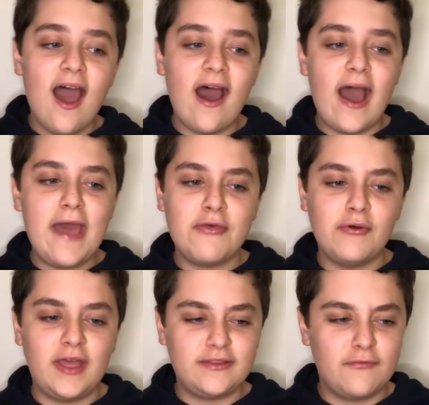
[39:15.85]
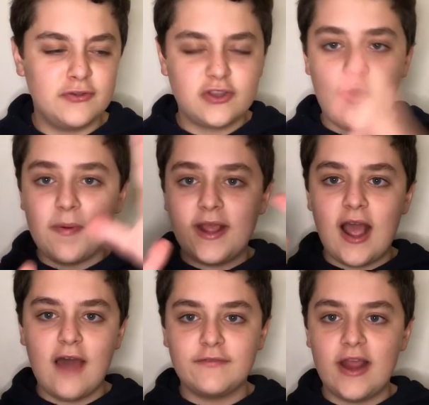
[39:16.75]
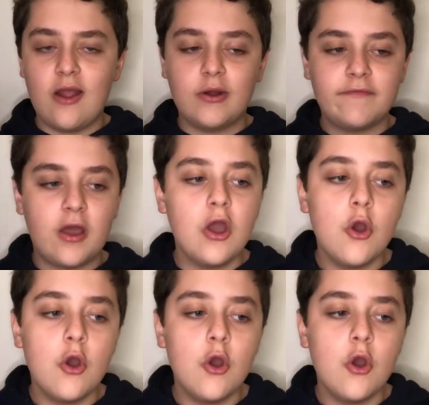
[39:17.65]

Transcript: Uh, I thought like the first opening half an hour, whatever,